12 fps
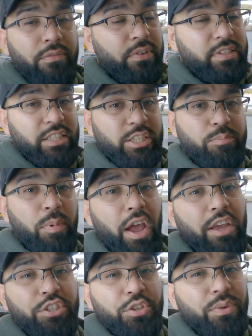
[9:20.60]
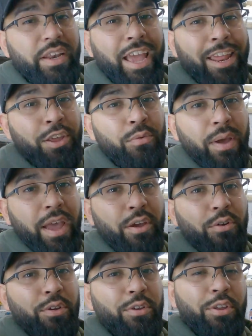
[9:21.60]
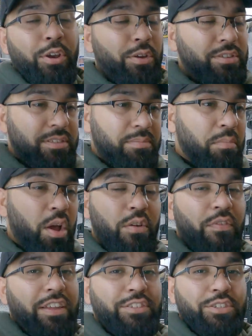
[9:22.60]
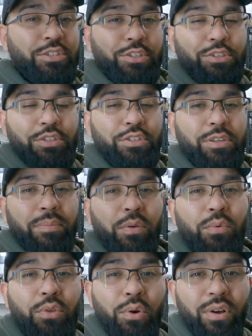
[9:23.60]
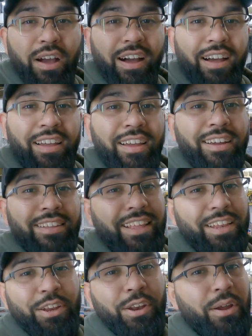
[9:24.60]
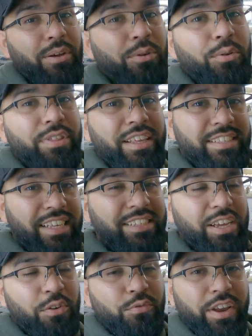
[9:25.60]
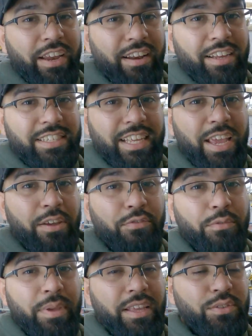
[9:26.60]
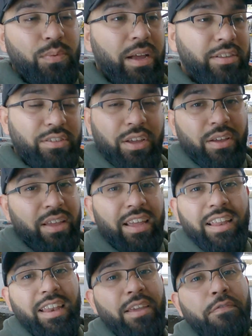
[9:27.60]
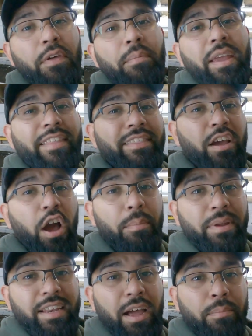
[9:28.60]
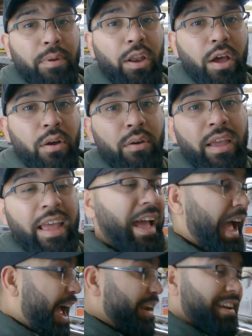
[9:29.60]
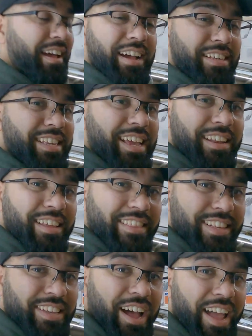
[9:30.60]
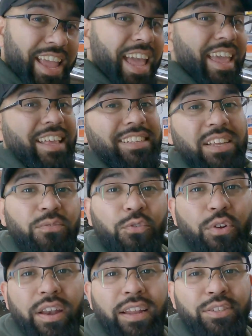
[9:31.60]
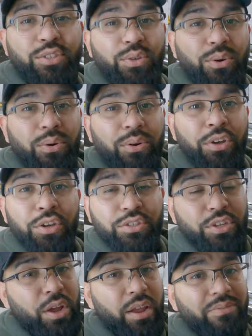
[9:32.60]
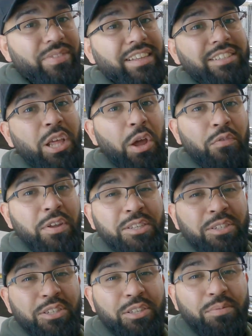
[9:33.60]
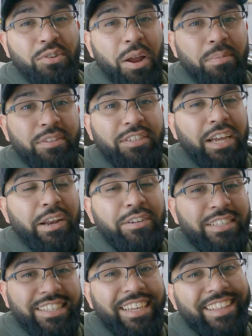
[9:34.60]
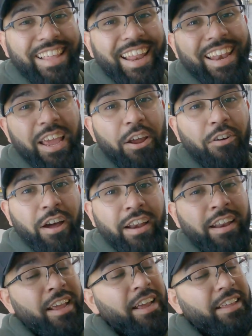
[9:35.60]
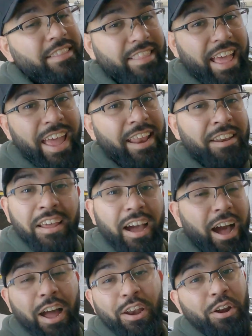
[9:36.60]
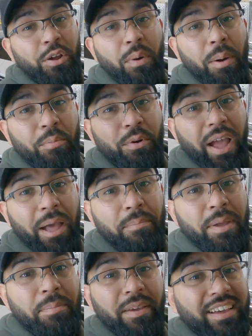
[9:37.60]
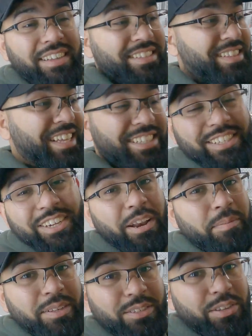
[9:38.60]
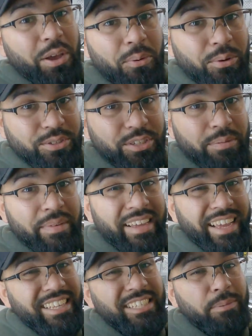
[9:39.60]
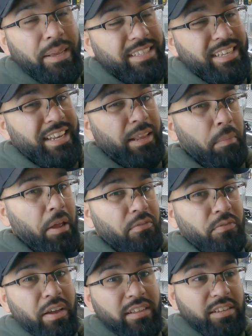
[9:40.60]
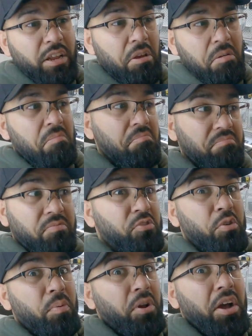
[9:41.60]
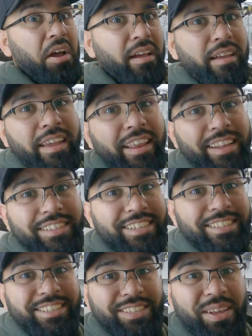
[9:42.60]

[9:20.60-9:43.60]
If it's inspired you in any way, or you know it's motivated you to do something with your car, then you know all these things are really nice to hear from me as well, so leave them in the comment down below. And like I said, this i8 is in for an install, so if that's not a reason to subscribe to the channel to see that later on, then I don't know what more can be, because this is going to be so awesome. This is basically my first supercar in a sense.